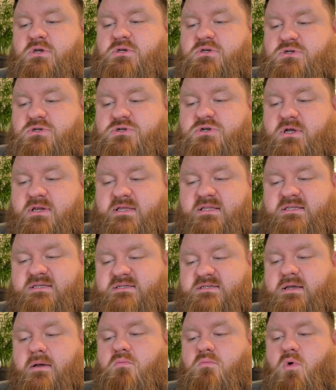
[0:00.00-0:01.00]
should in
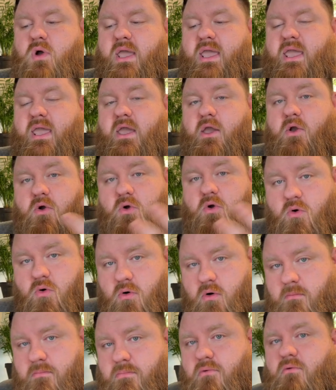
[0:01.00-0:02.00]
some way
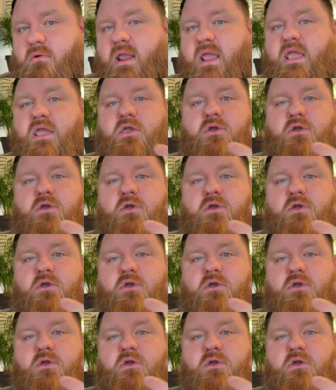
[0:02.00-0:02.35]
incorporate